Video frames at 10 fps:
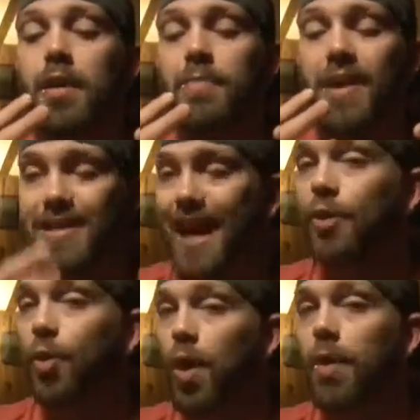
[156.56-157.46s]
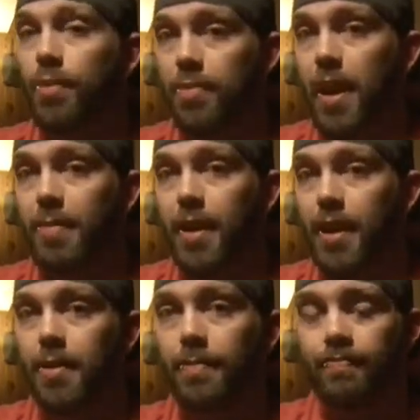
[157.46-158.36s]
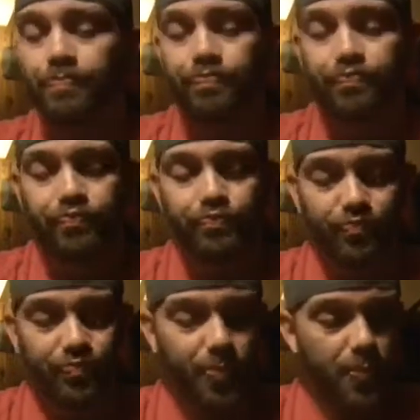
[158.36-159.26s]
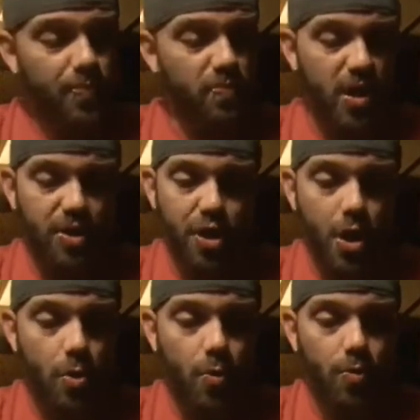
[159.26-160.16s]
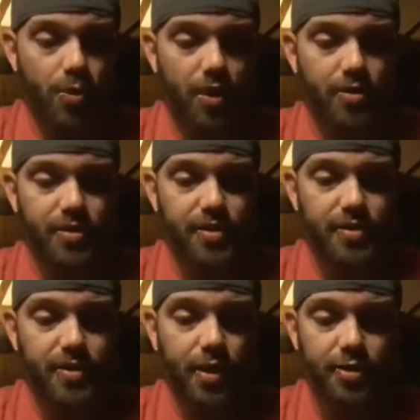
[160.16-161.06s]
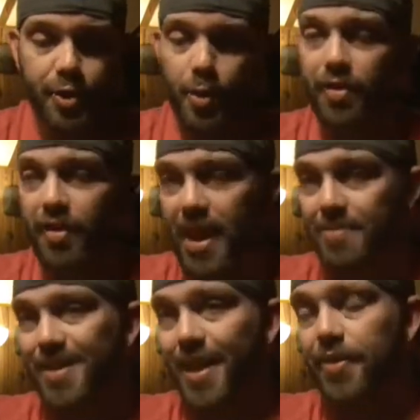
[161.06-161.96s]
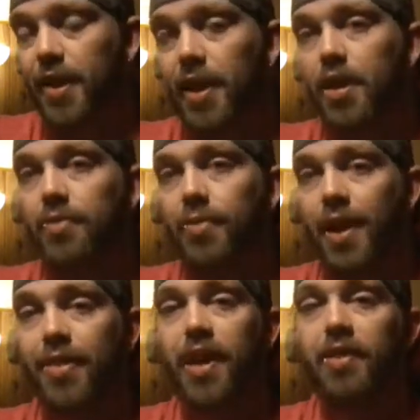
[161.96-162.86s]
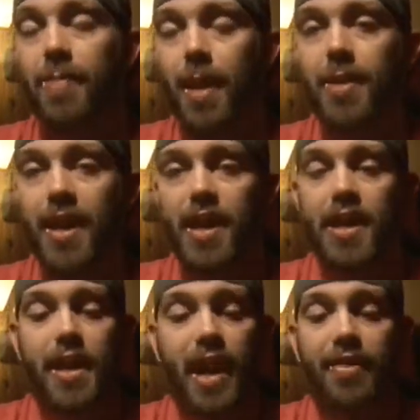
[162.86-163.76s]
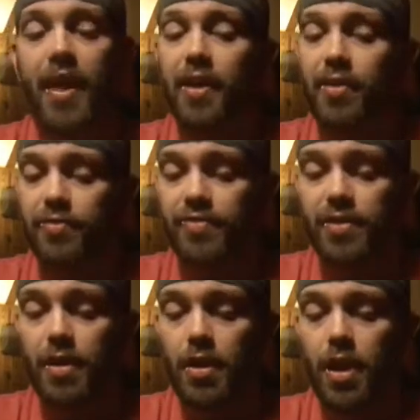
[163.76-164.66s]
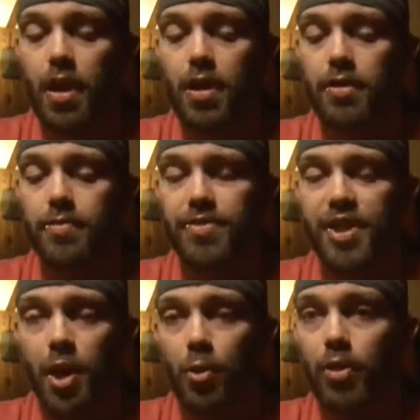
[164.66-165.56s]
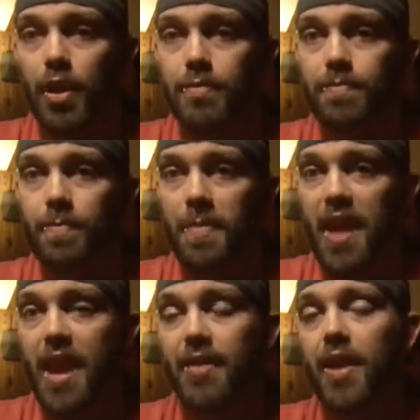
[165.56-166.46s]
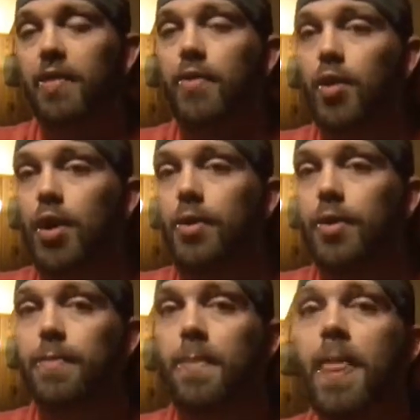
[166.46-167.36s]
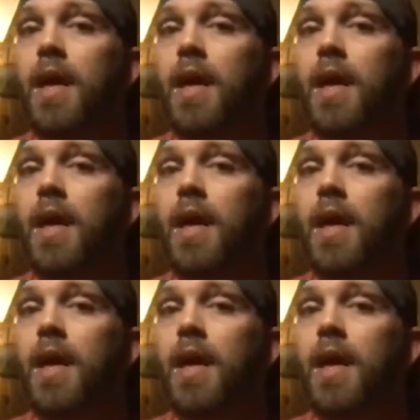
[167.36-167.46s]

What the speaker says: Because I grew up with Bobby Heenan. And you know, there's two other names that I think of when I think of Bobby Heenan. I think of Gene Okerlund, and I think of Hulk Hogan.